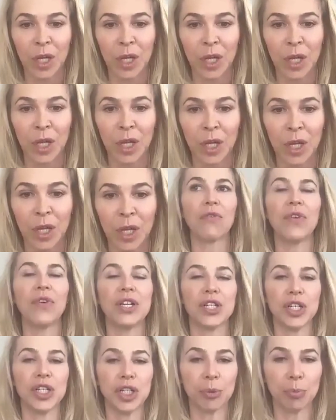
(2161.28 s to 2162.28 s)
Because we
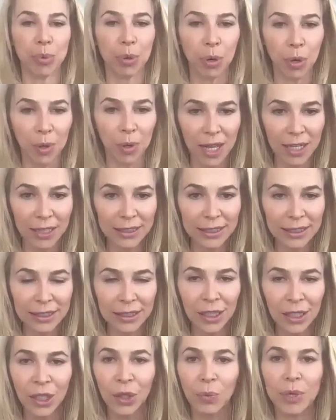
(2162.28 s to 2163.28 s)
want our vision to pull
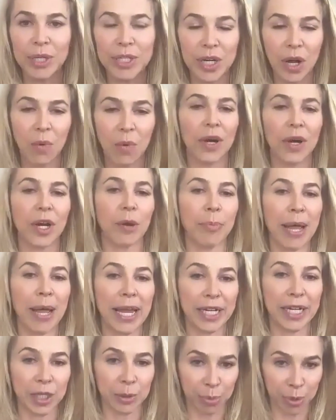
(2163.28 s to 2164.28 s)
us. We don't want our
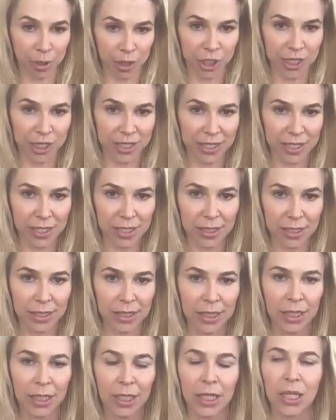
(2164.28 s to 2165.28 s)
pain to push us.
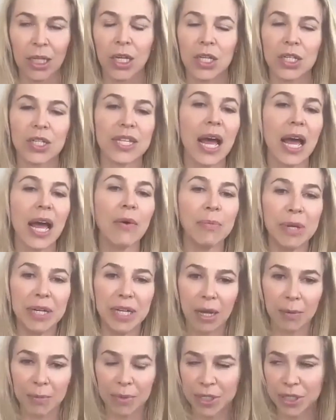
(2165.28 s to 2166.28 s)
So that would
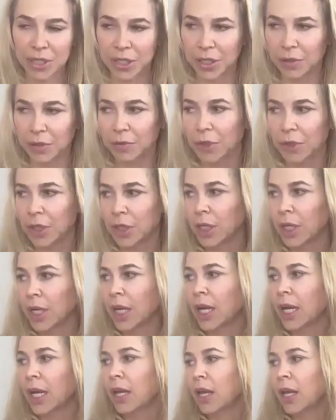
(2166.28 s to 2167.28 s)
be number two.
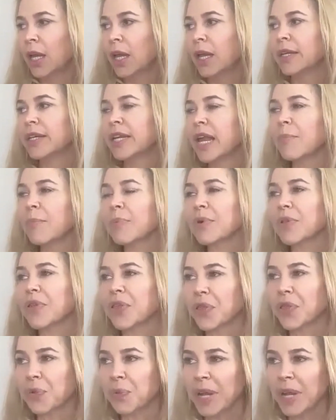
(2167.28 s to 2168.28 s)
Number
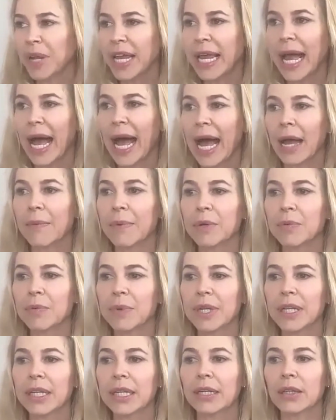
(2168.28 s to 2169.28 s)
three, I would
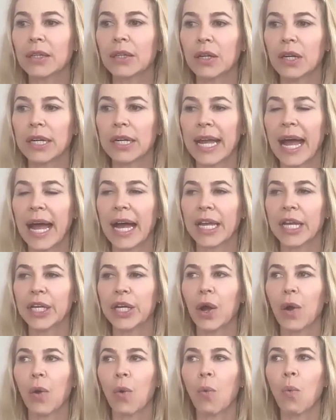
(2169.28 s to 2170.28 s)
really look at,
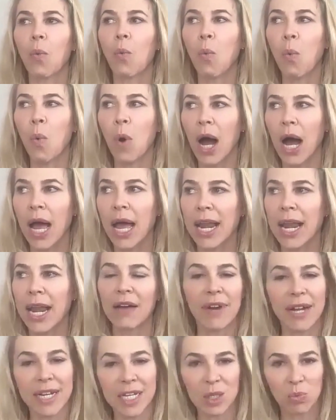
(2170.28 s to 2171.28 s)
what
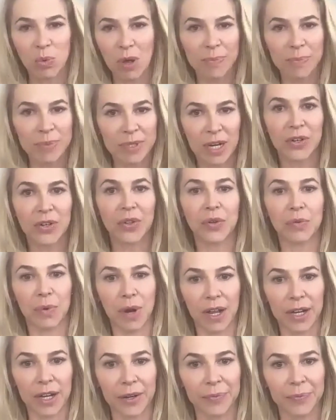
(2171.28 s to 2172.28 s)
have I swept under the
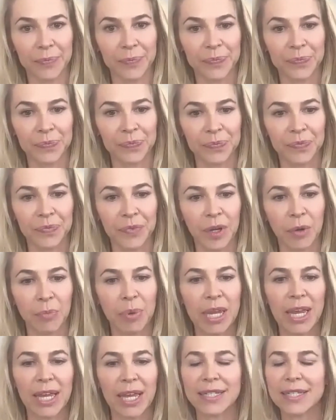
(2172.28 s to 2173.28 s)
rug?
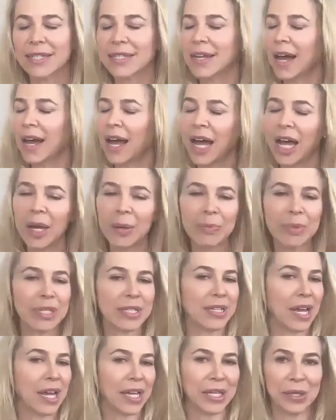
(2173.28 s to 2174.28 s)
Because time does
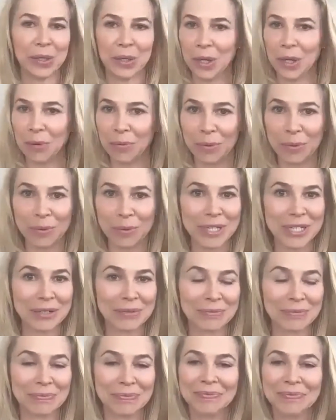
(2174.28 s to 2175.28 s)
not heal all wounds.
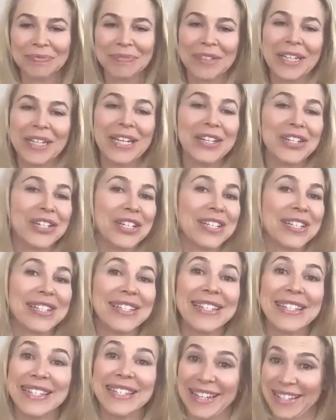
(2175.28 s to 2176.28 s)
It just
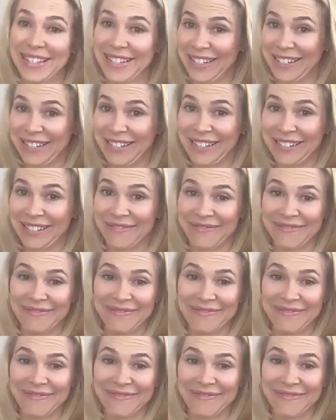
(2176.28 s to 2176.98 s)
doesn't.